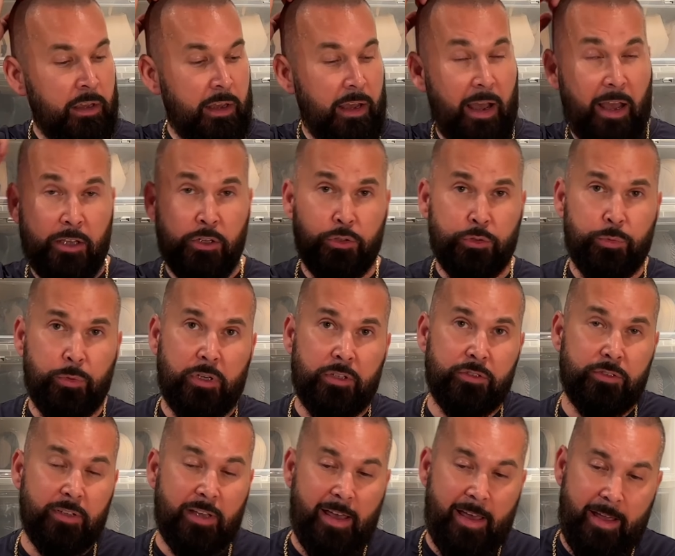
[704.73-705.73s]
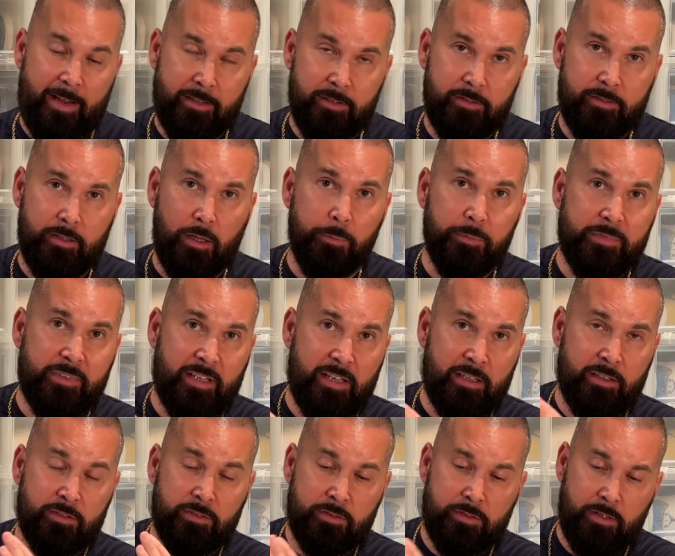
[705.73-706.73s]
I just wanted to add some
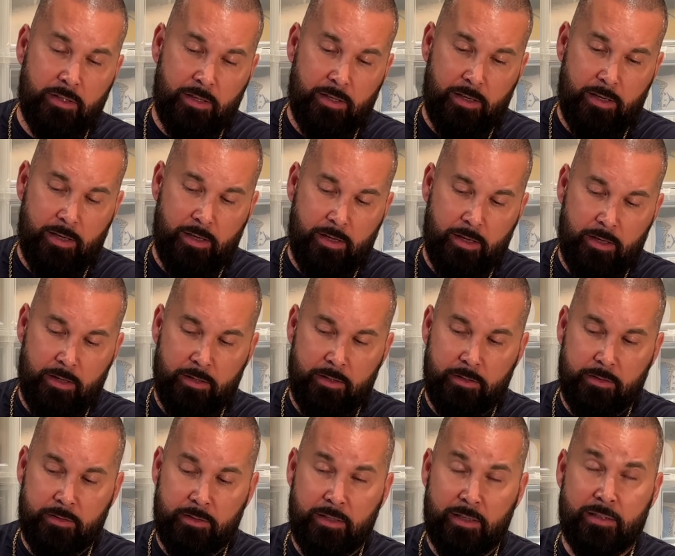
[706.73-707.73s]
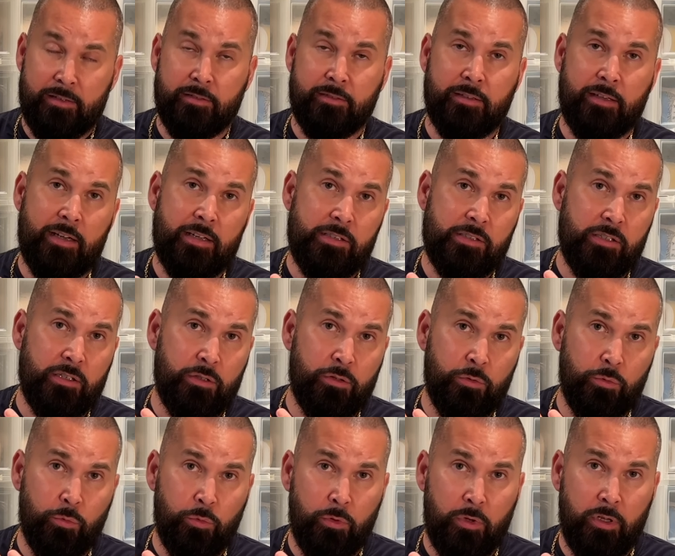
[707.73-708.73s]
things. The
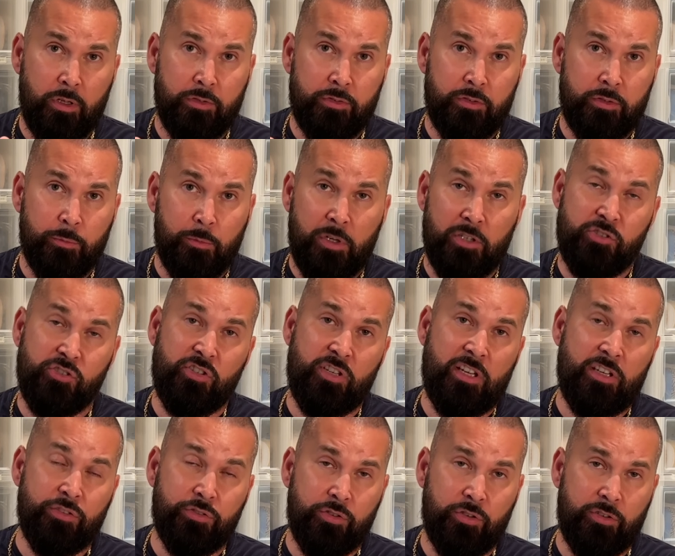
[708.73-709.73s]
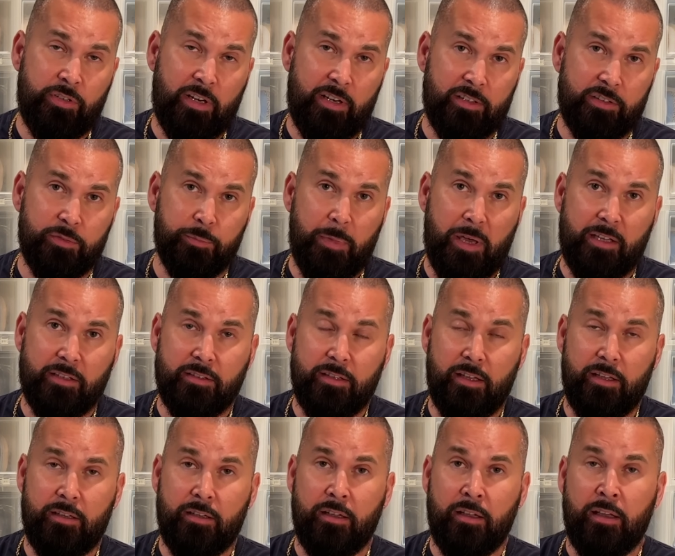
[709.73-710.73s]
installation was much easier than
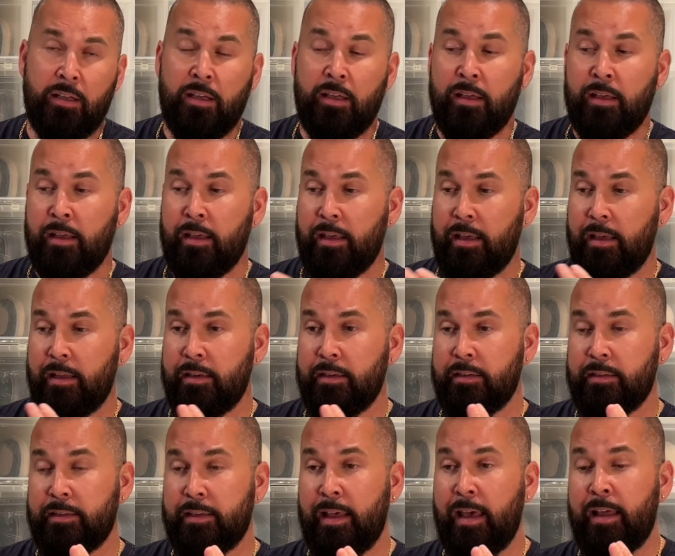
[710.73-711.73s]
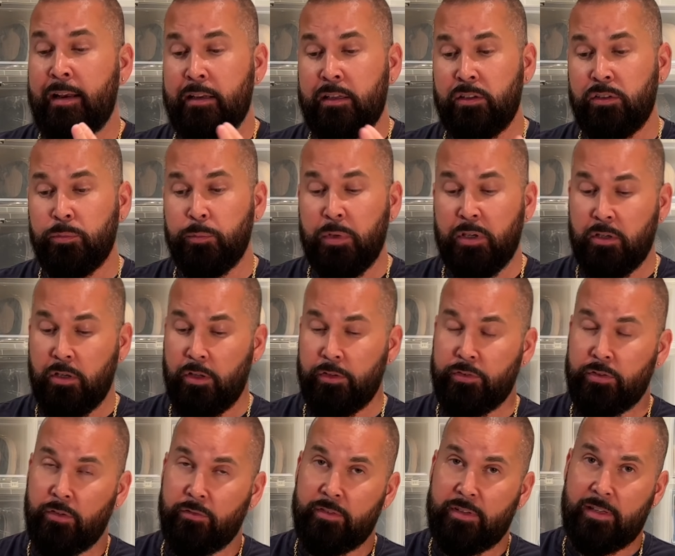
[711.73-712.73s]
expected, and that is
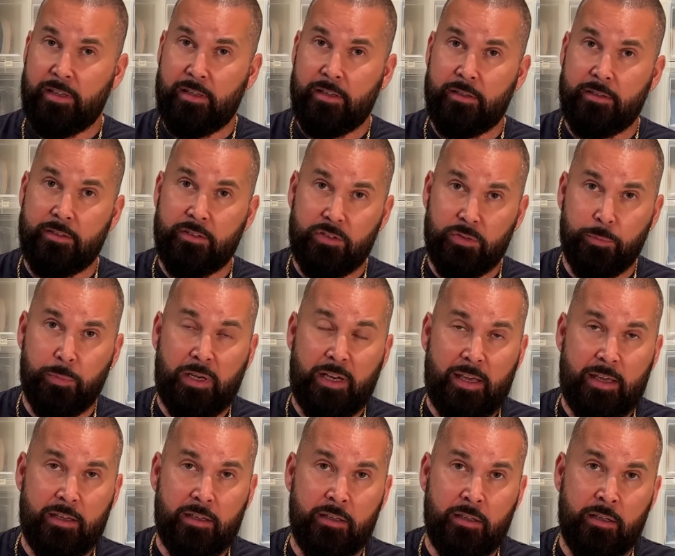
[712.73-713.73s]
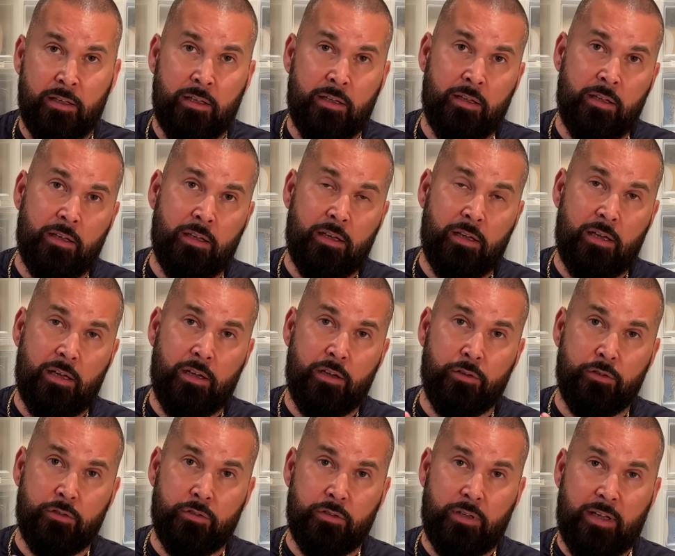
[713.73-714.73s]
because of the display.
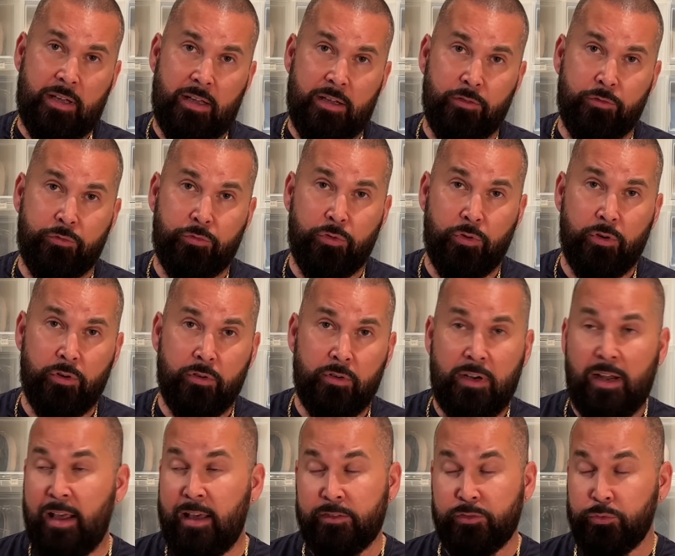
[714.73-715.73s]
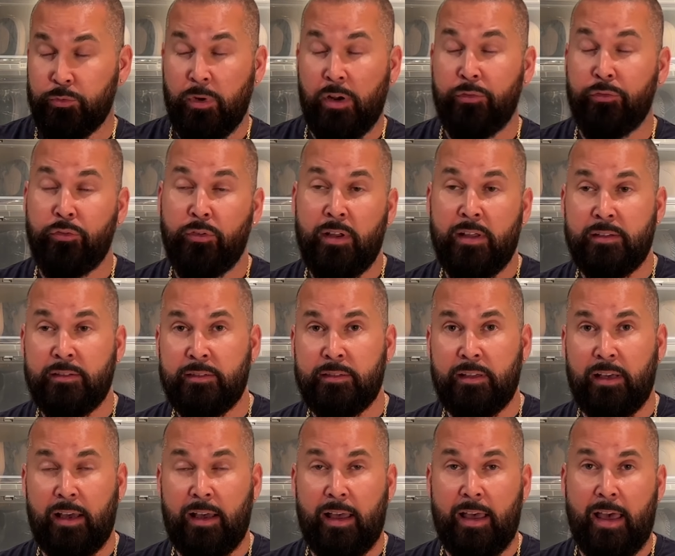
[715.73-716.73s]
As reference,
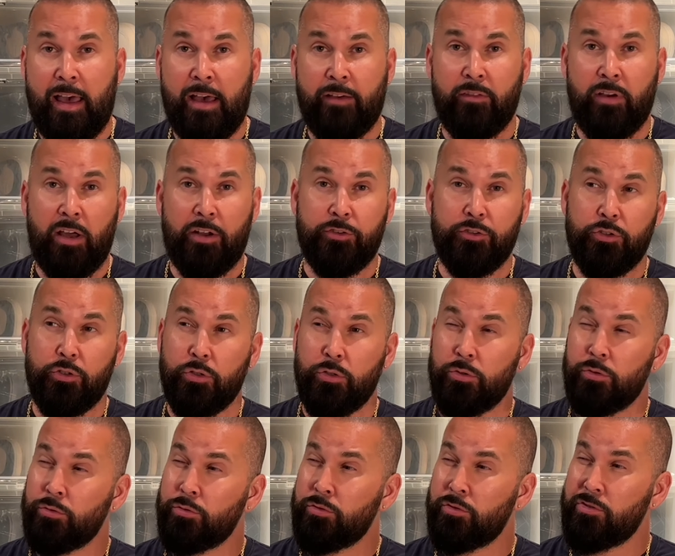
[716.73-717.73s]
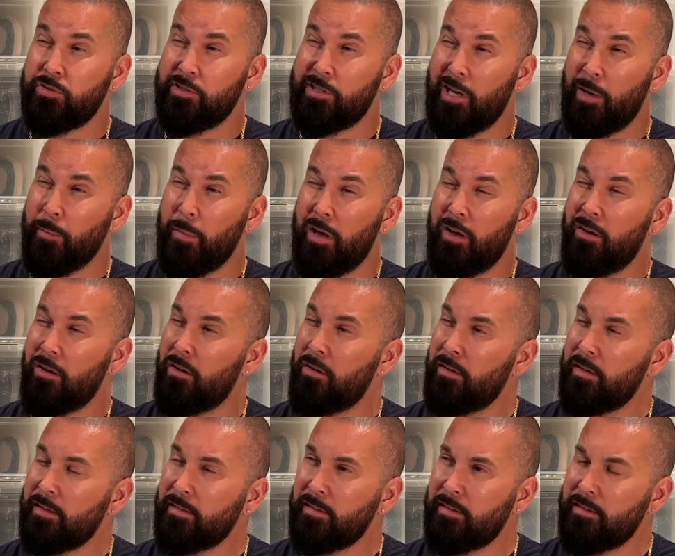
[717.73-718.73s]
I have a new
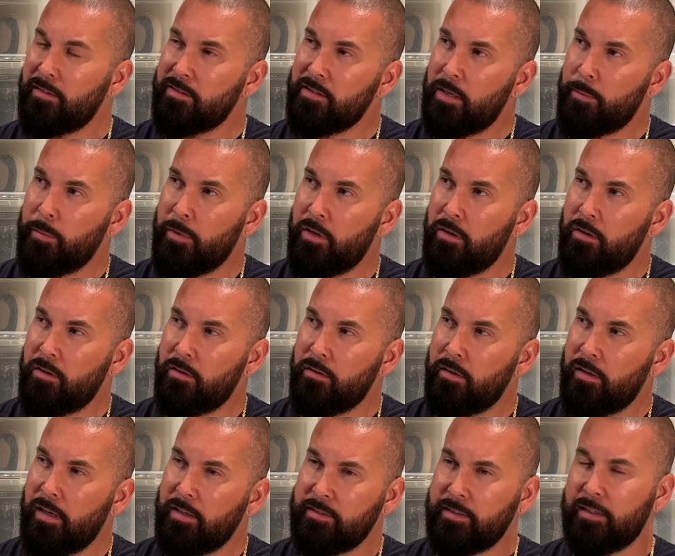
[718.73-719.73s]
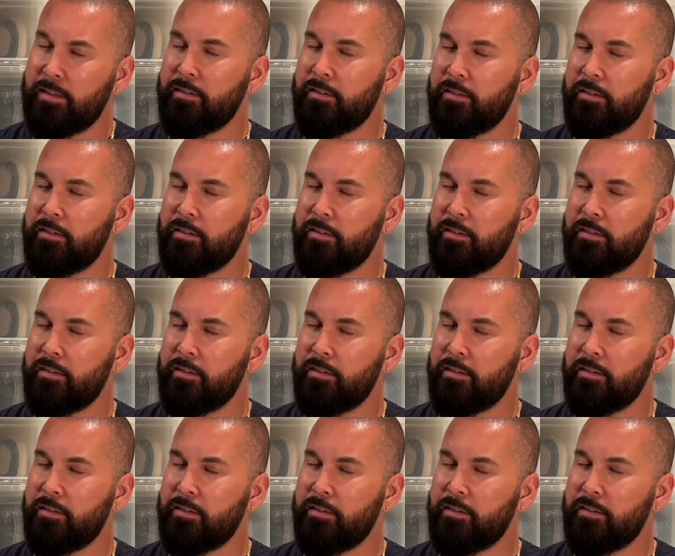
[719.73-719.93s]
Yamaha. Is it a Yamaha? I think it's